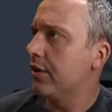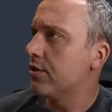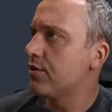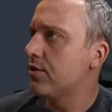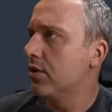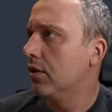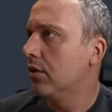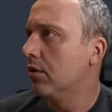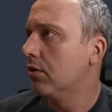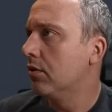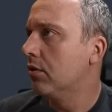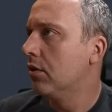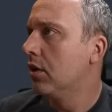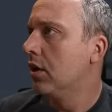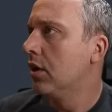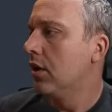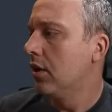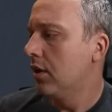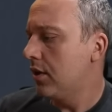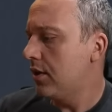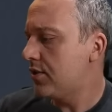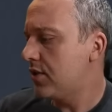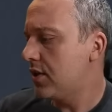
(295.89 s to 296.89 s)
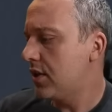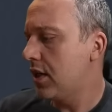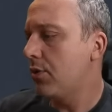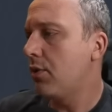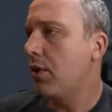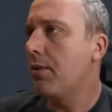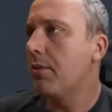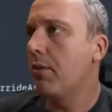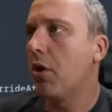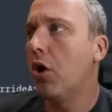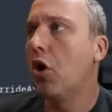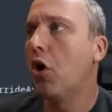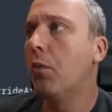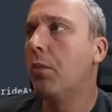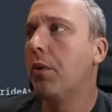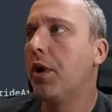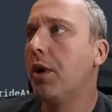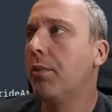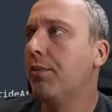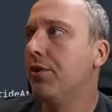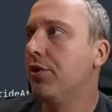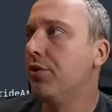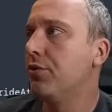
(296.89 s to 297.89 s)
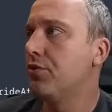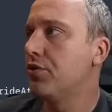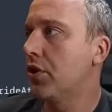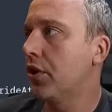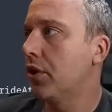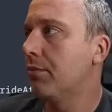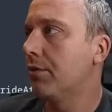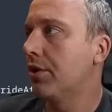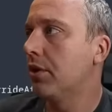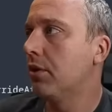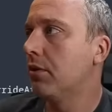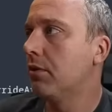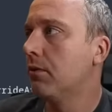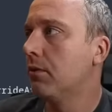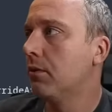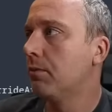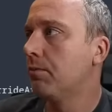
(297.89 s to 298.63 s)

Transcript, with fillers: So let's say we open up a new terminal